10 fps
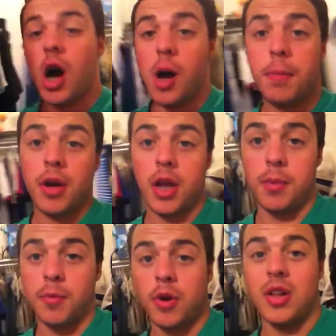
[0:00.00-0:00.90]
a Hauppauge
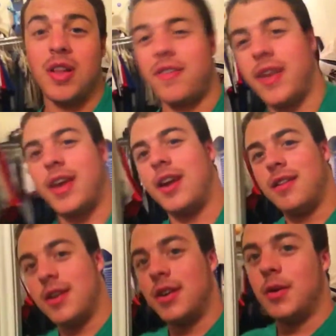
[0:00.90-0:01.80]
anymore unless they get
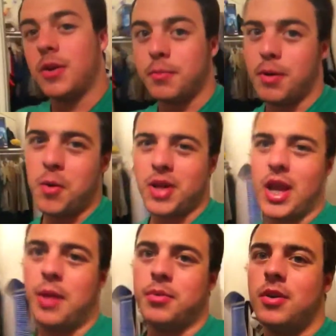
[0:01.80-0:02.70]
a new component
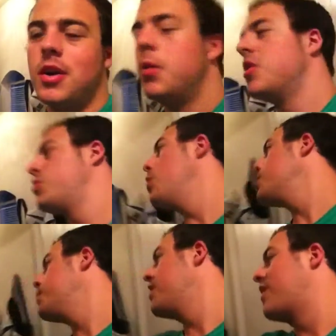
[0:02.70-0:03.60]
cable, which
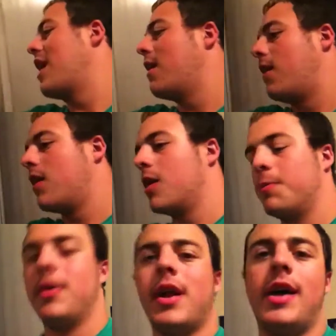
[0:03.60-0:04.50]
won't be that hard.
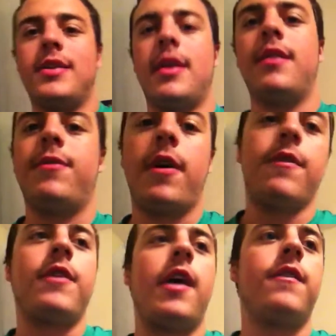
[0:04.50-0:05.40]
But I just hadn't
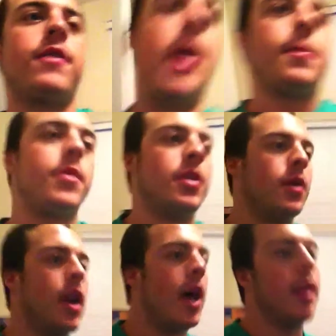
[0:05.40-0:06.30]
found time to do
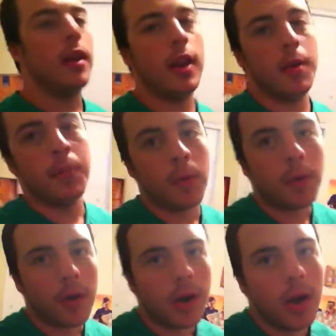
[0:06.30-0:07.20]
it. I need
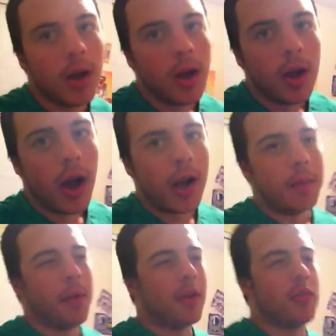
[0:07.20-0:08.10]
more. I
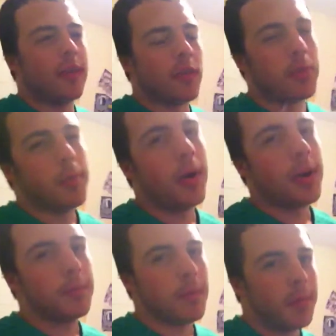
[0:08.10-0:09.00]
need better stuff to spend
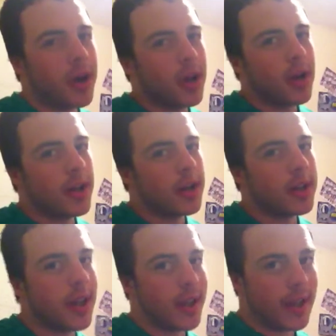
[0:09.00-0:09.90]
money, my money on,
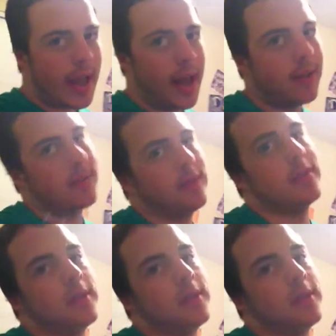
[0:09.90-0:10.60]
like gas and